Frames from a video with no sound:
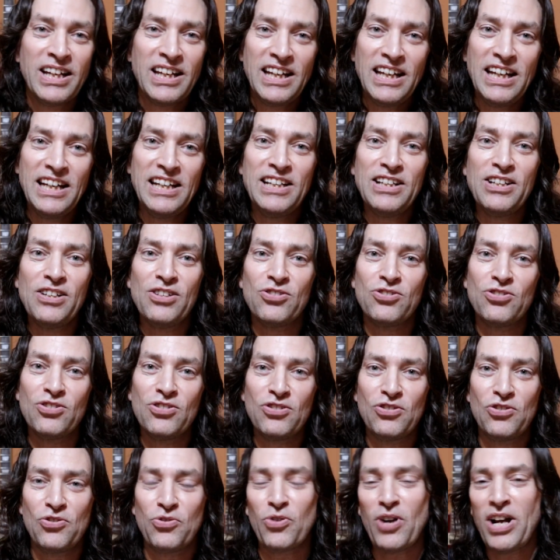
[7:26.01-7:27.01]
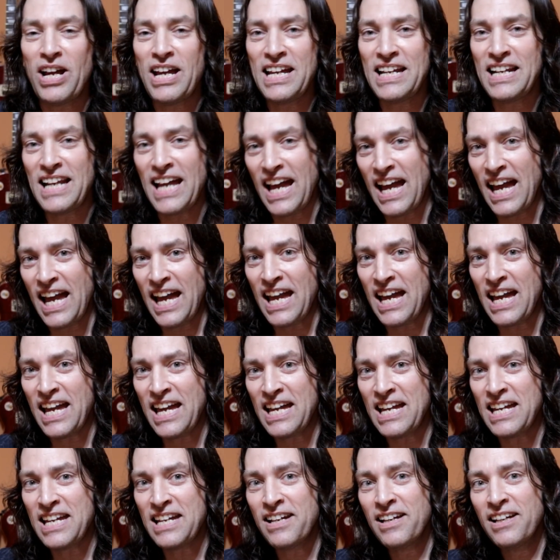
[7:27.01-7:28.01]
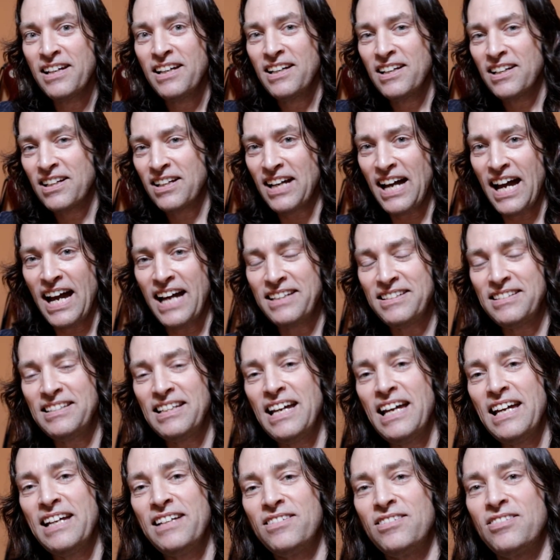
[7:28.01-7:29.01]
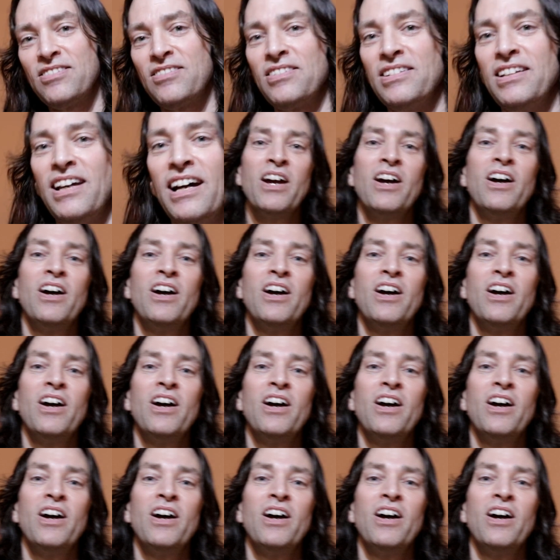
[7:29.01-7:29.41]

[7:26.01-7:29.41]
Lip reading: it is grade A content.